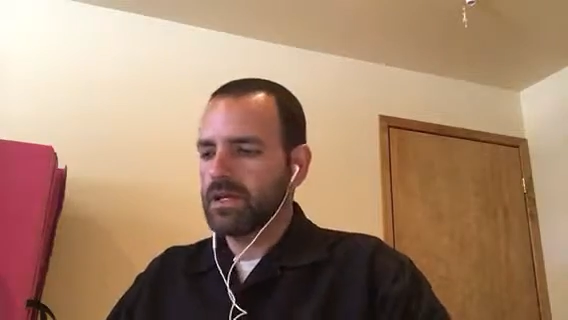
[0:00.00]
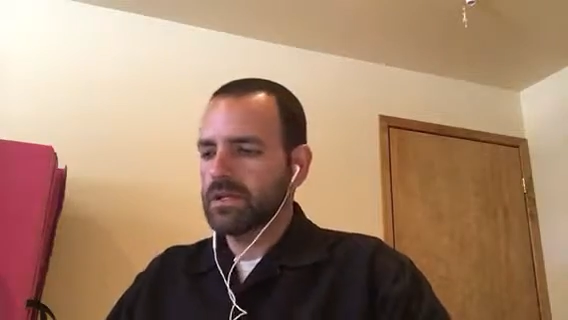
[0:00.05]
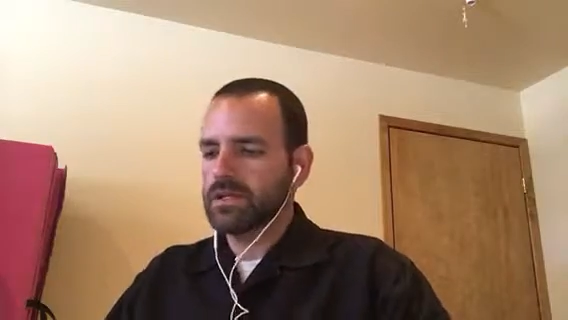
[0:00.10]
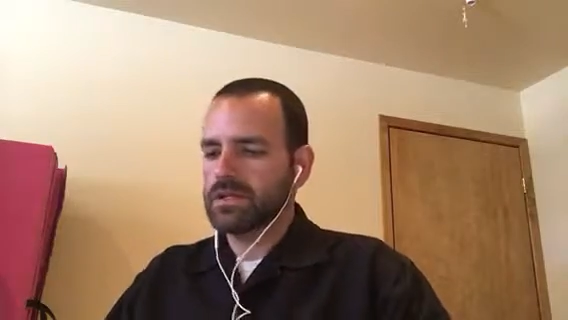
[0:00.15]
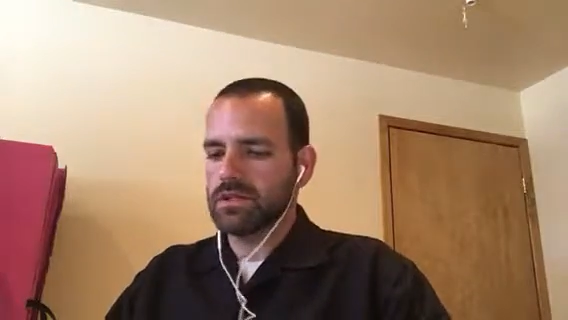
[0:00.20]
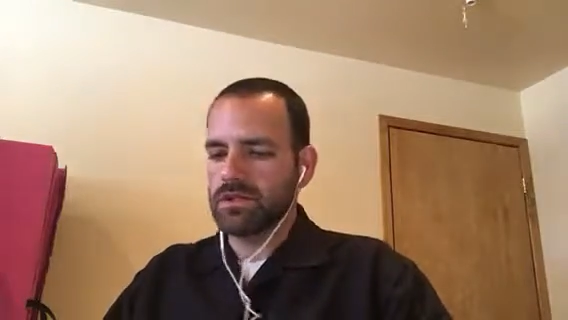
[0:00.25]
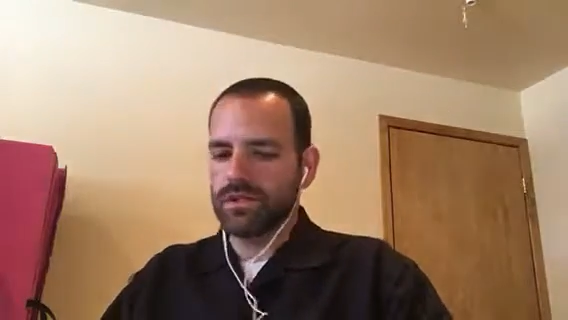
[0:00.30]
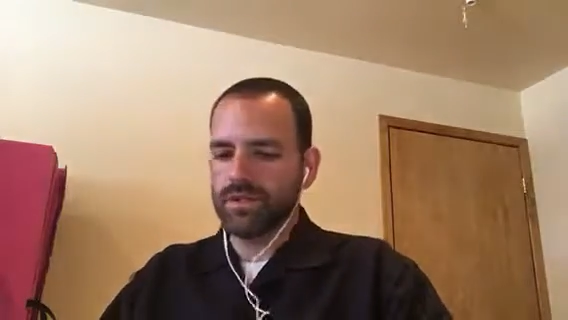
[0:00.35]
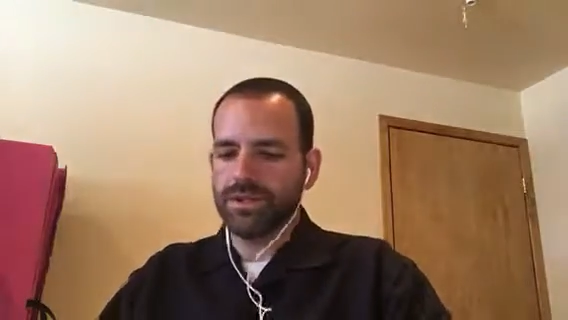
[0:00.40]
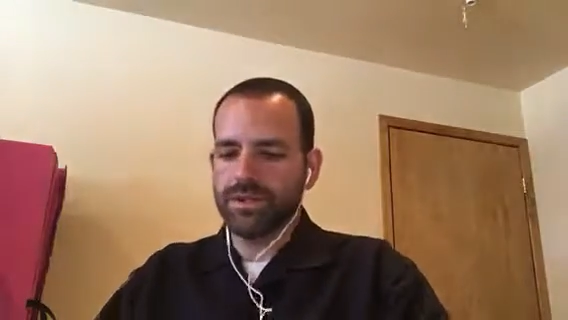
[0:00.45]

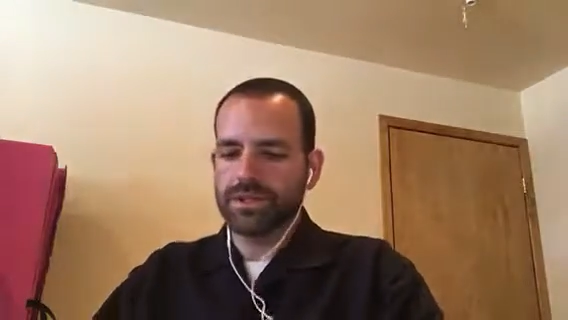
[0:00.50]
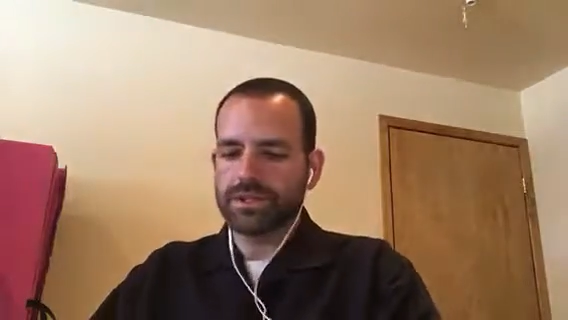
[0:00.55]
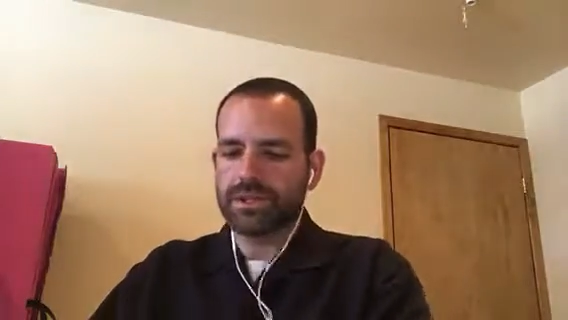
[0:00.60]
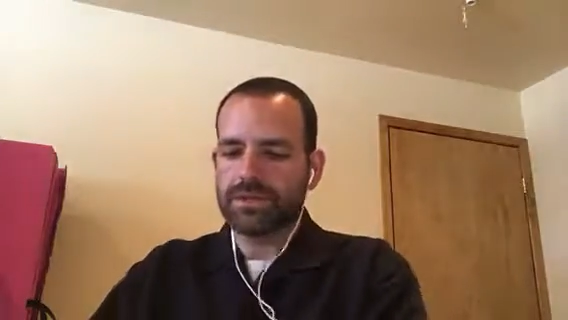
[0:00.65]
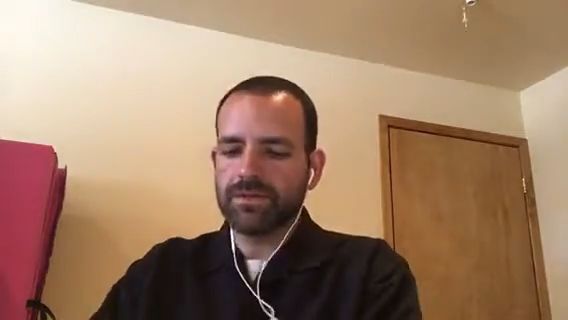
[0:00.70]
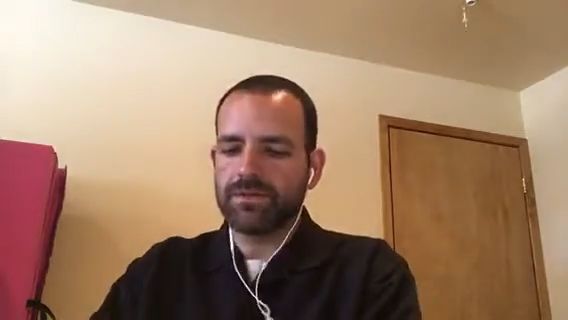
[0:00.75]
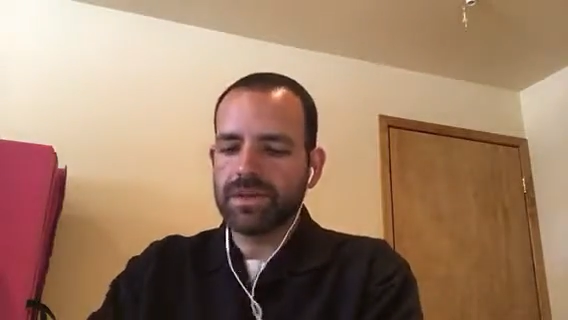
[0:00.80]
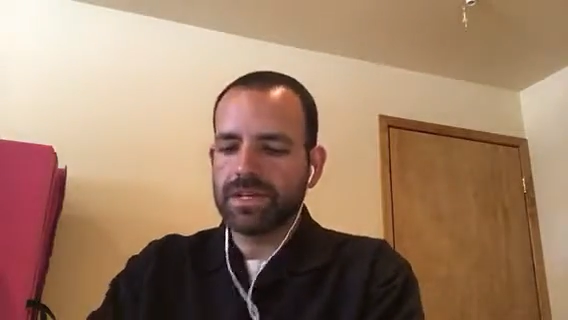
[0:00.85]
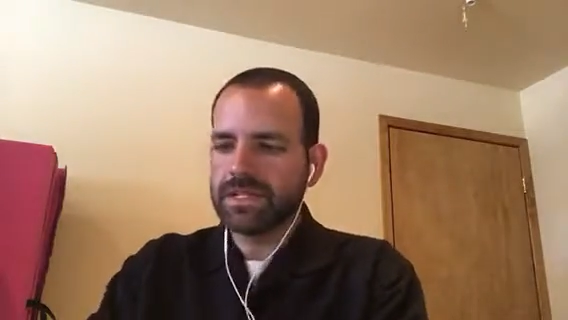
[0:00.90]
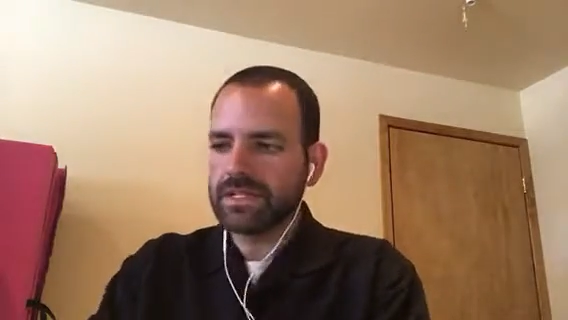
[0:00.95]
So those
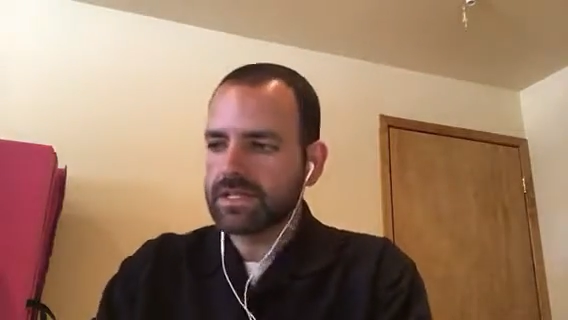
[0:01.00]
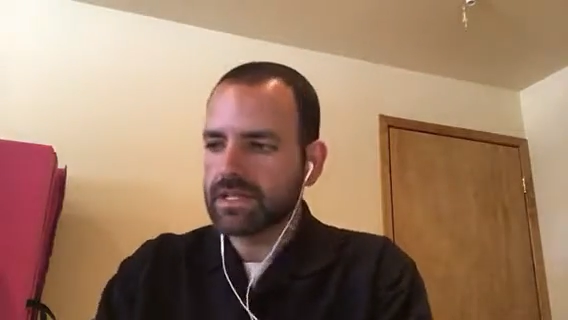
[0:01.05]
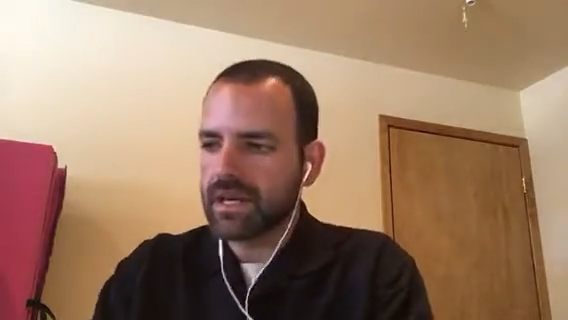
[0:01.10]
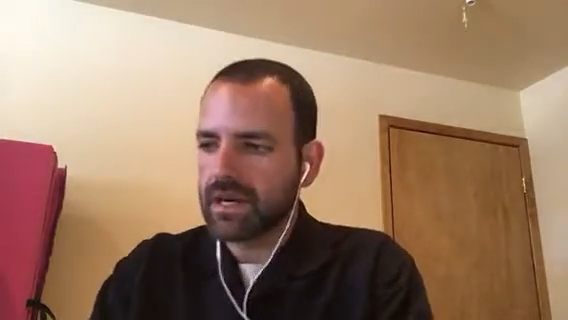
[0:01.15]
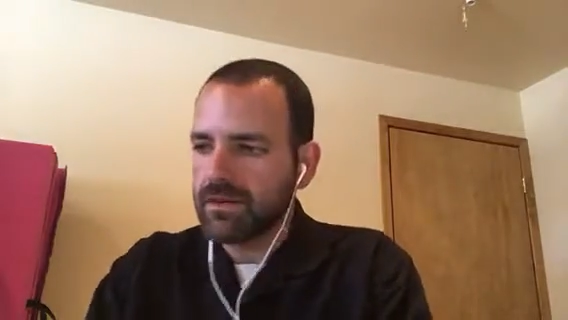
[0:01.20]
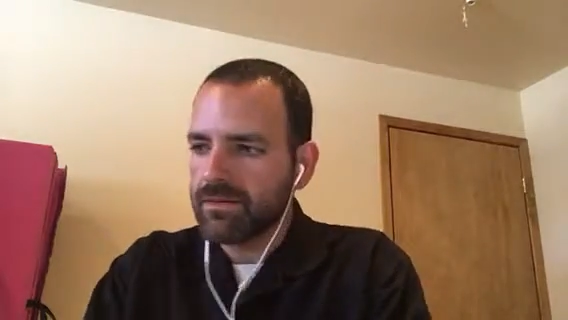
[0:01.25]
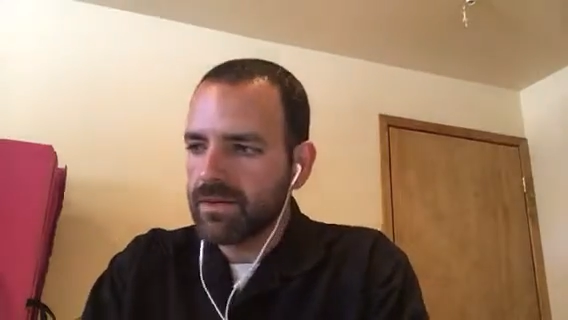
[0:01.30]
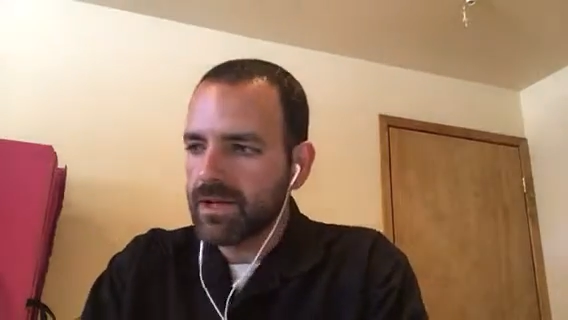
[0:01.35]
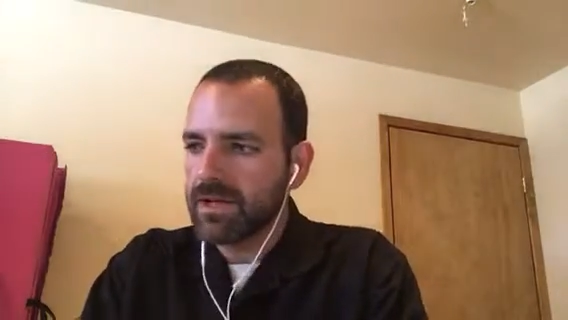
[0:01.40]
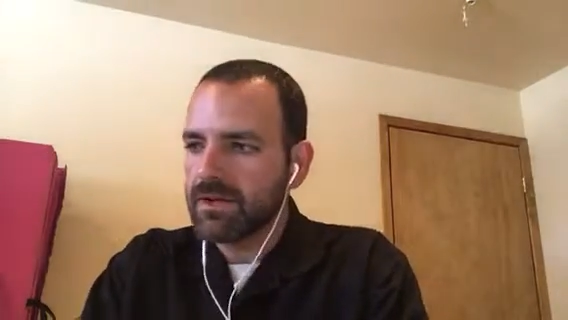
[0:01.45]
are phases that
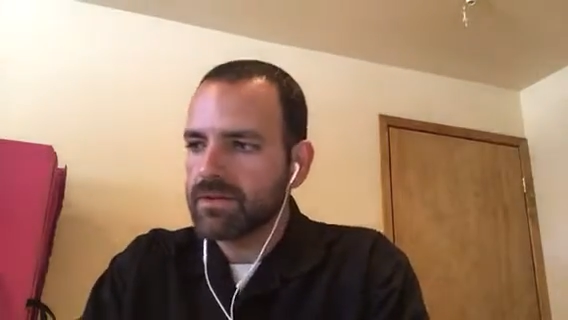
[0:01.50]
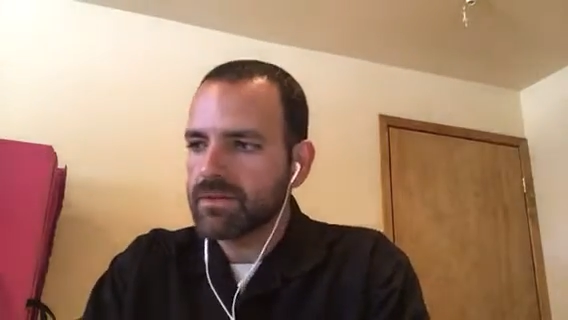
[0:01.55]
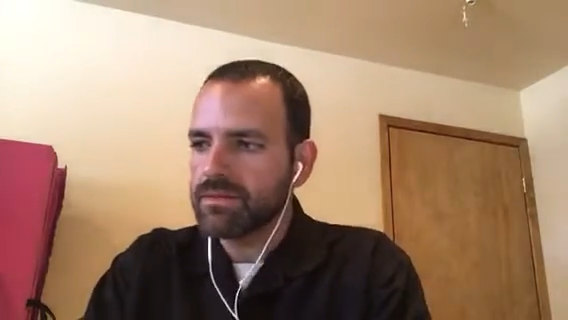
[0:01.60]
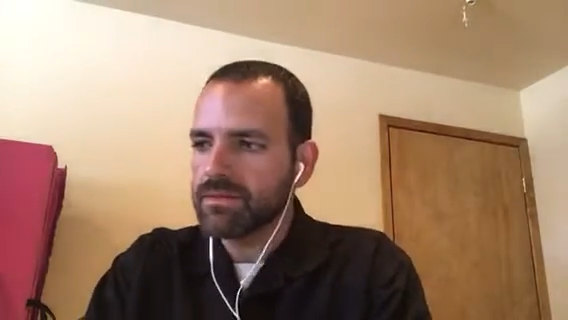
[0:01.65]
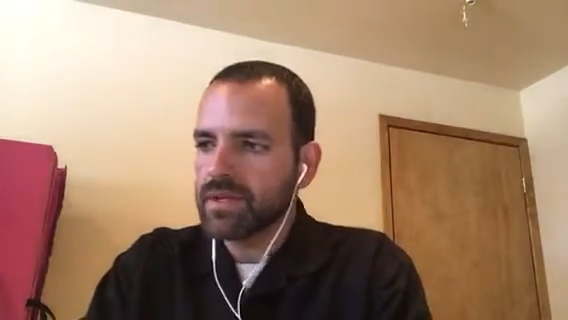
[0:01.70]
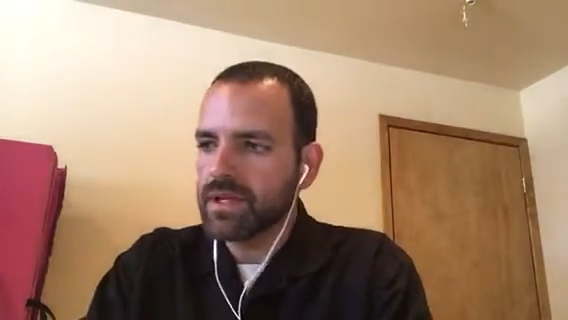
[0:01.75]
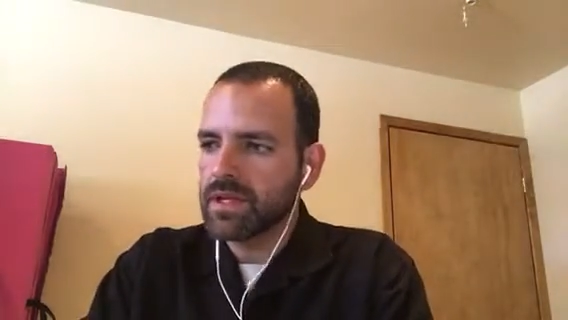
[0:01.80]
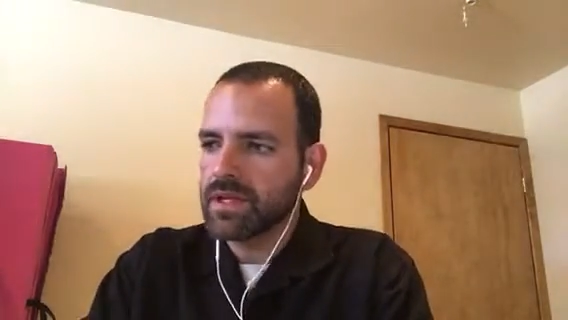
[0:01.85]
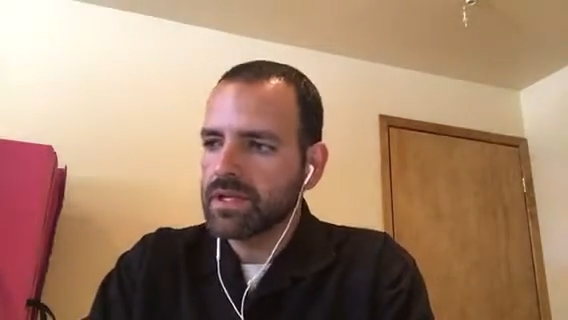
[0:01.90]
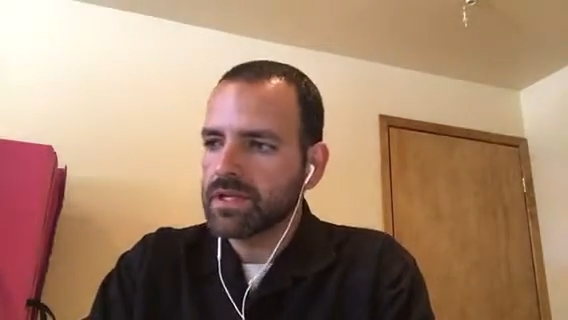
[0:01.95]
are very
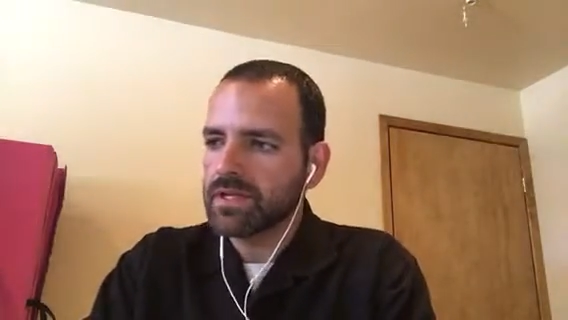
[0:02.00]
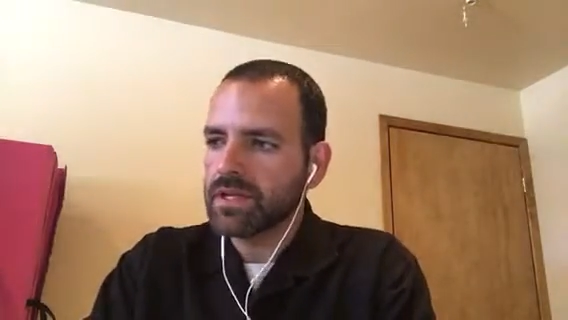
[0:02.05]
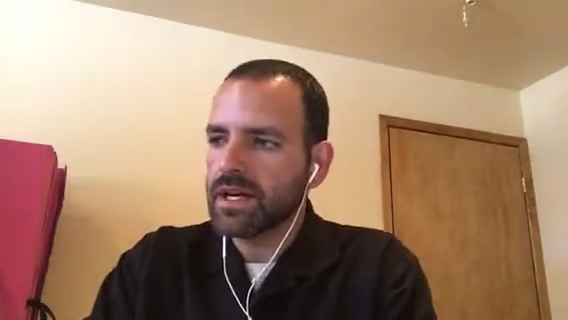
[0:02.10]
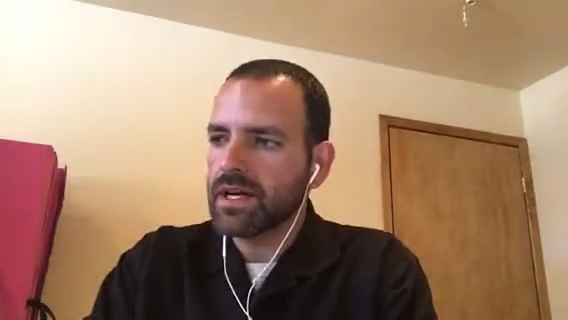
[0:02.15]
familiar.